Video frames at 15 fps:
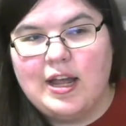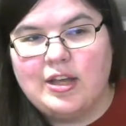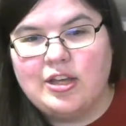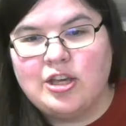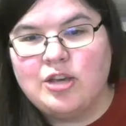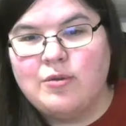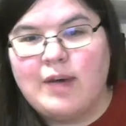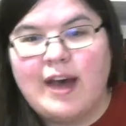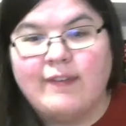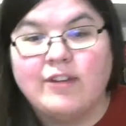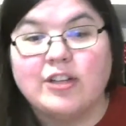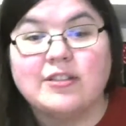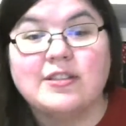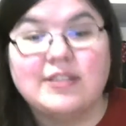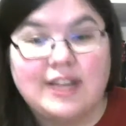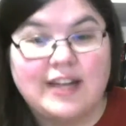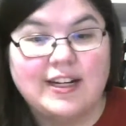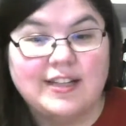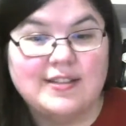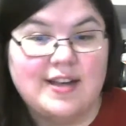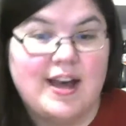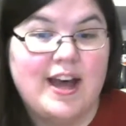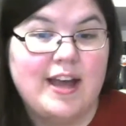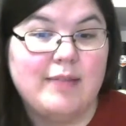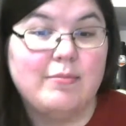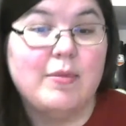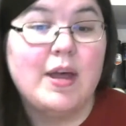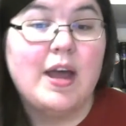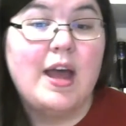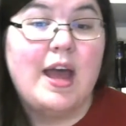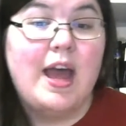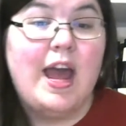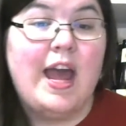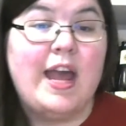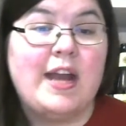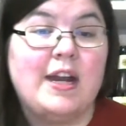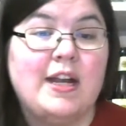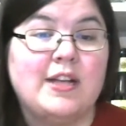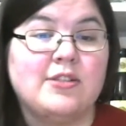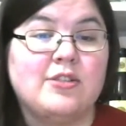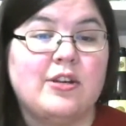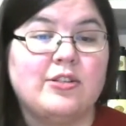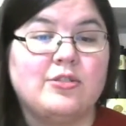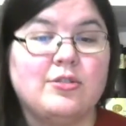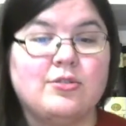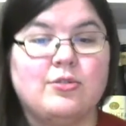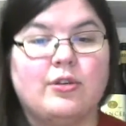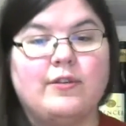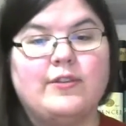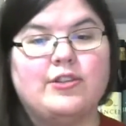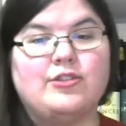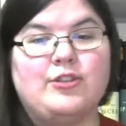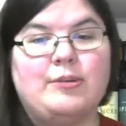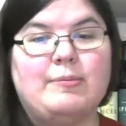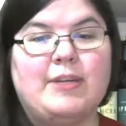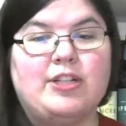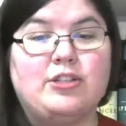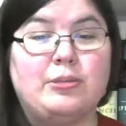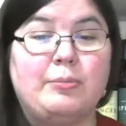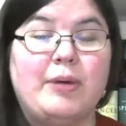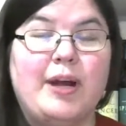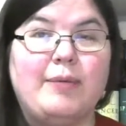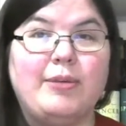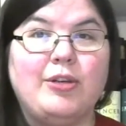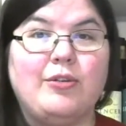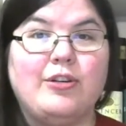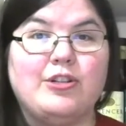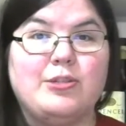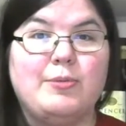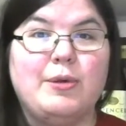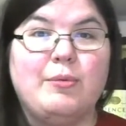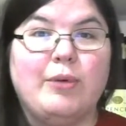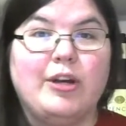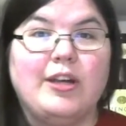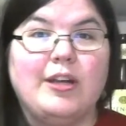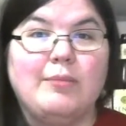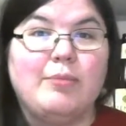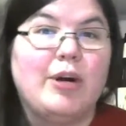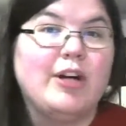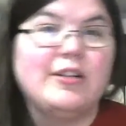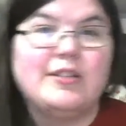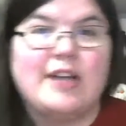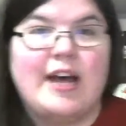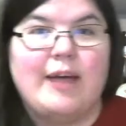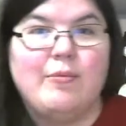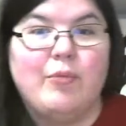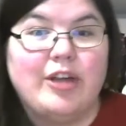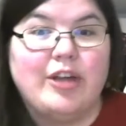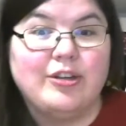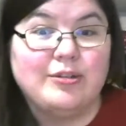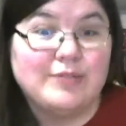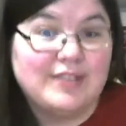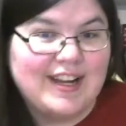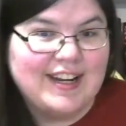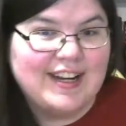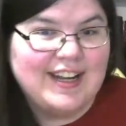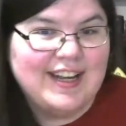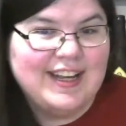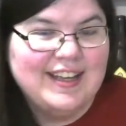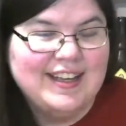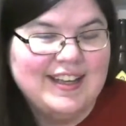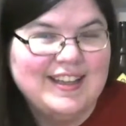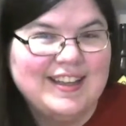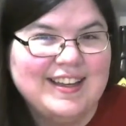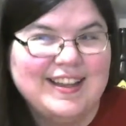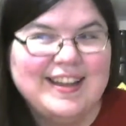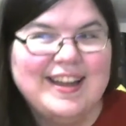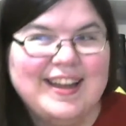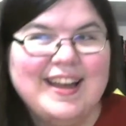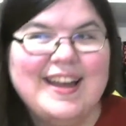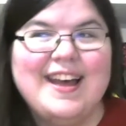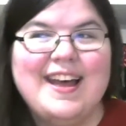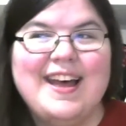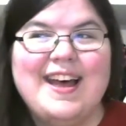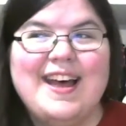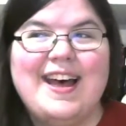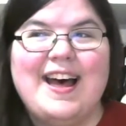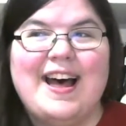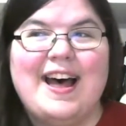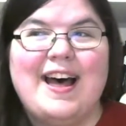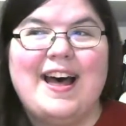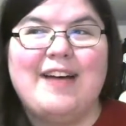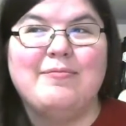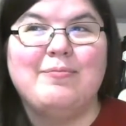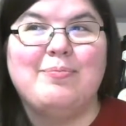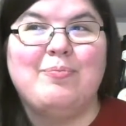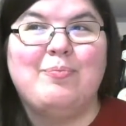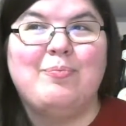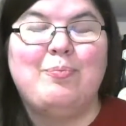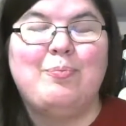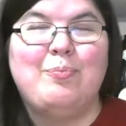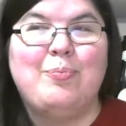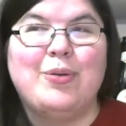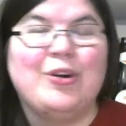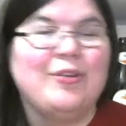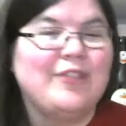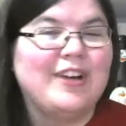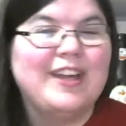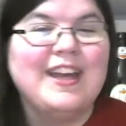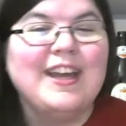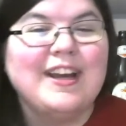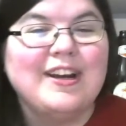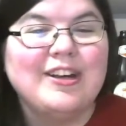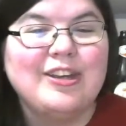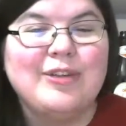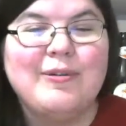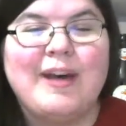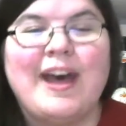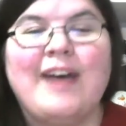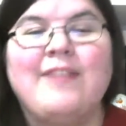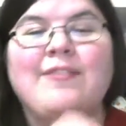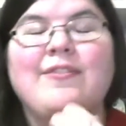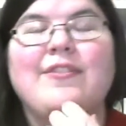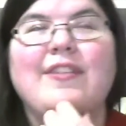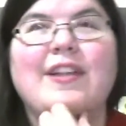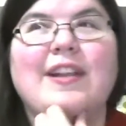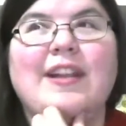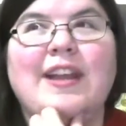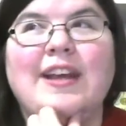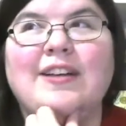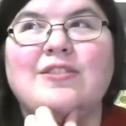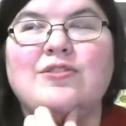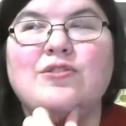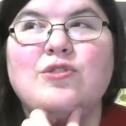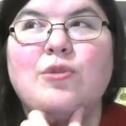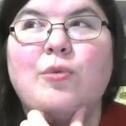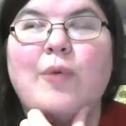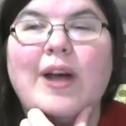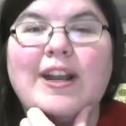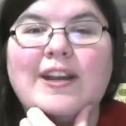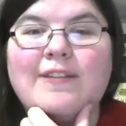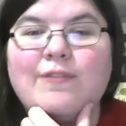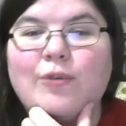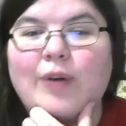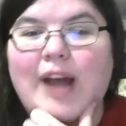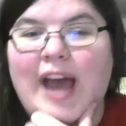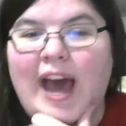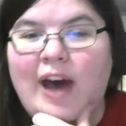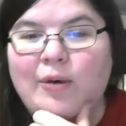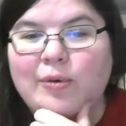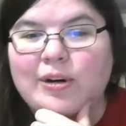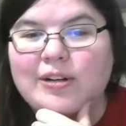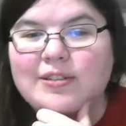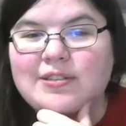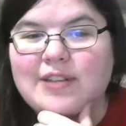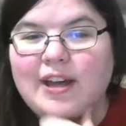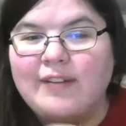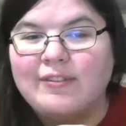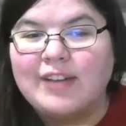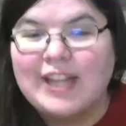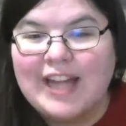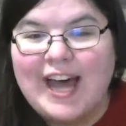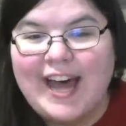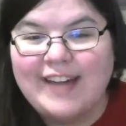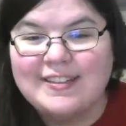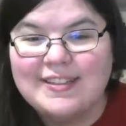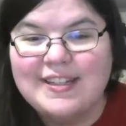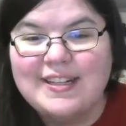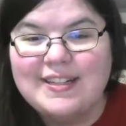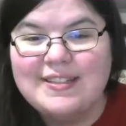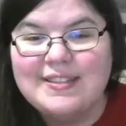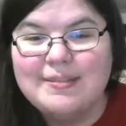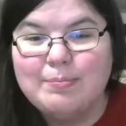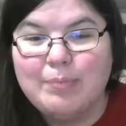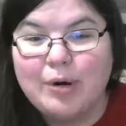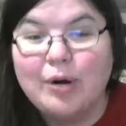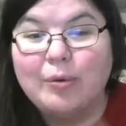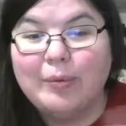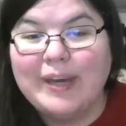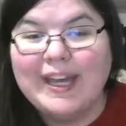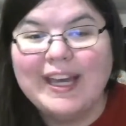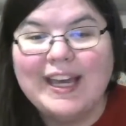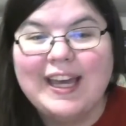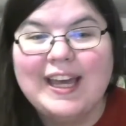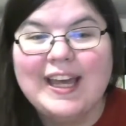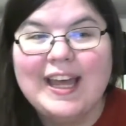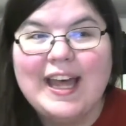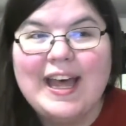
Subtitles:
you have your study time. And it's also sort of assumed that you're probably going to be working part-time while you study. But over here, you have like 24 hours of classes per week